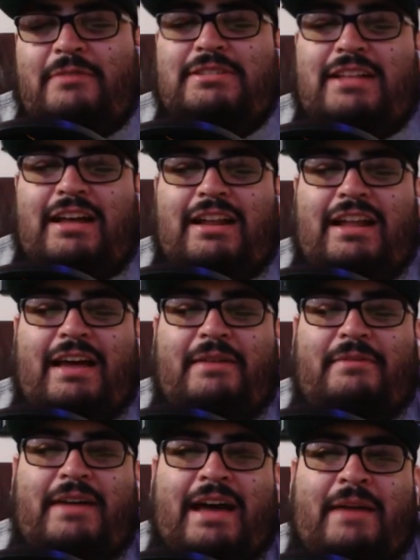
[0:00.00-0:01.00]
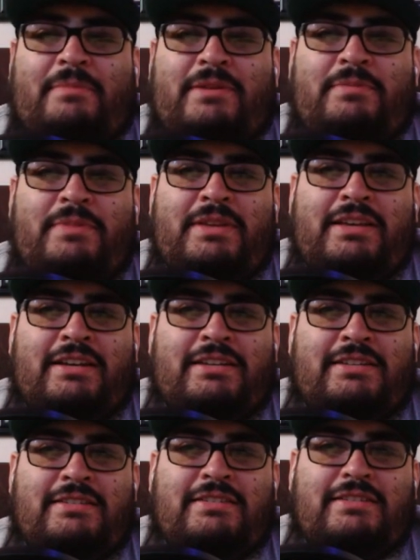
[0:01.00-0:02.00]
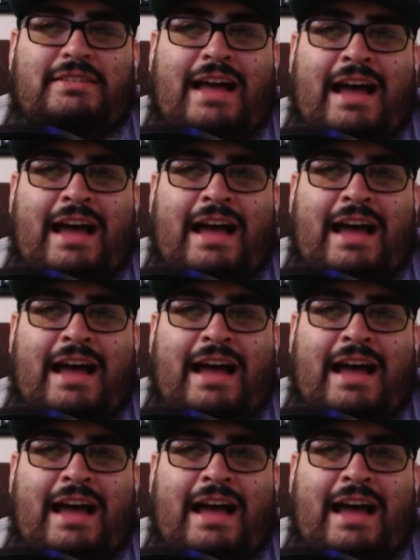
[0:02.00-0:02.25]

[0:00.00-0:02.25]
I was not ha- happy because